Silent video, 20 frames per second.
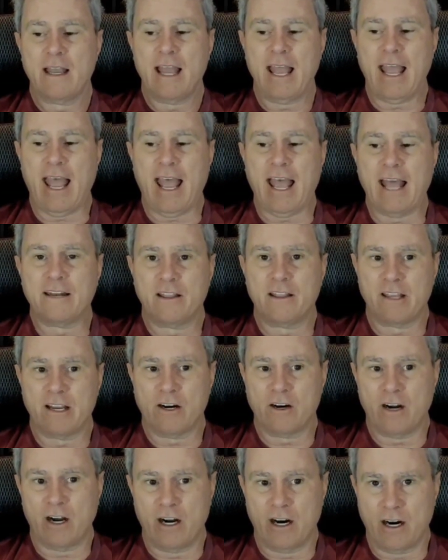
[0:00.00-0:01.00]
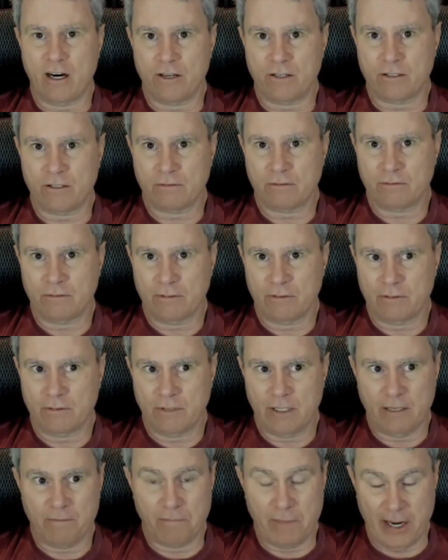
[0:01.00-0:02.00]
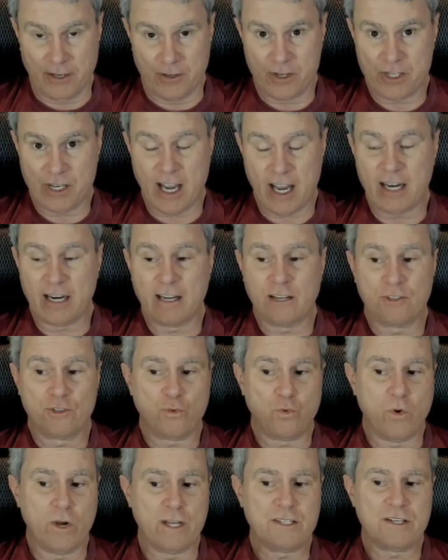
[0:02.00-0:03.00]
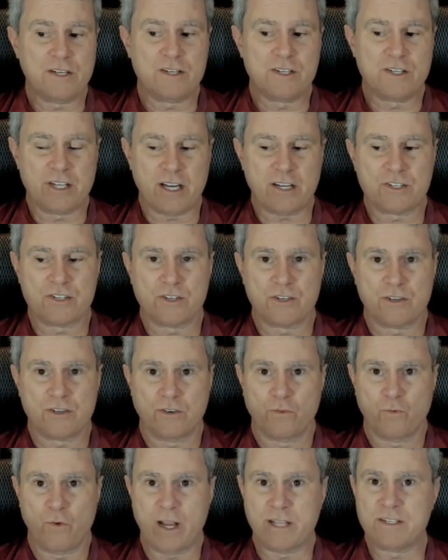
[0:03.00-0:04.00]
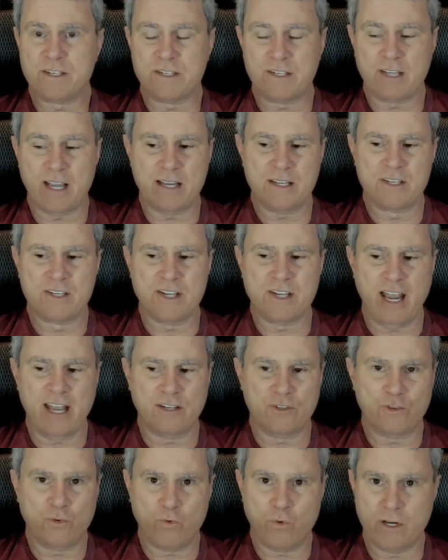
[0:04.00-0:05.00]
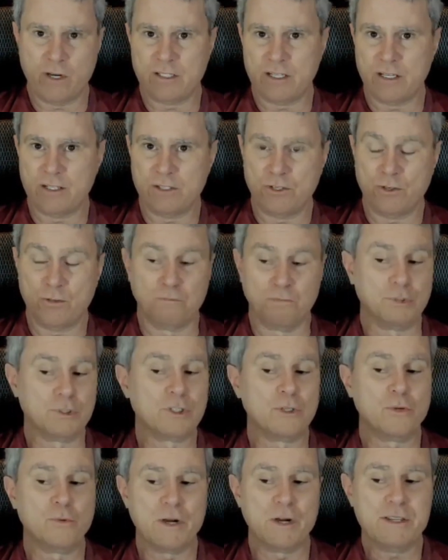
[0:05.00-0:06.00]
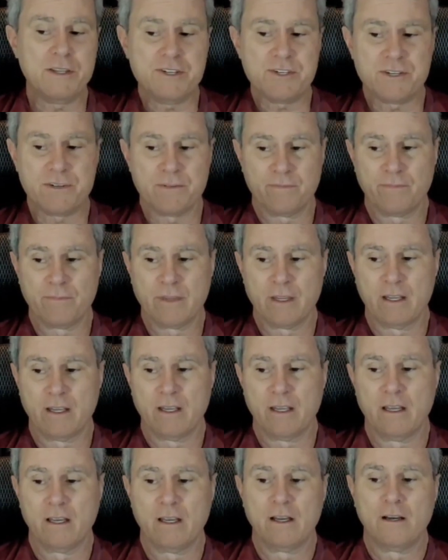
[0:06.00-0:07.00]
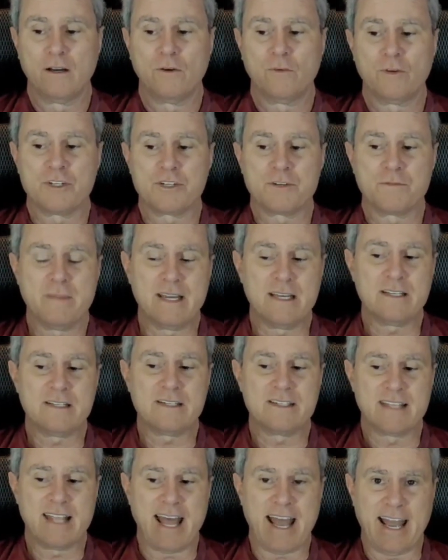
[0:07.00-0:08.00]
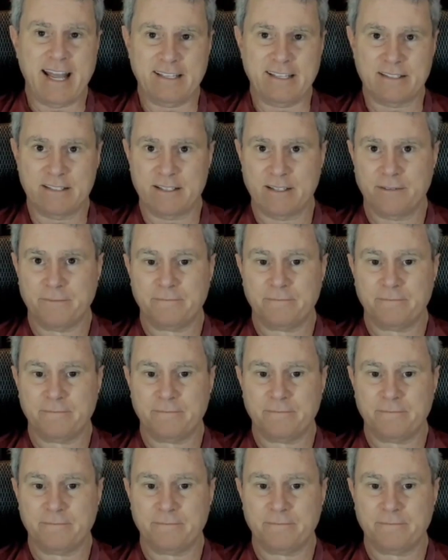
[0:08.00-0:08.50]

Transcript: And there are, in my understanding, 26 red states and 22 blue ones, which means that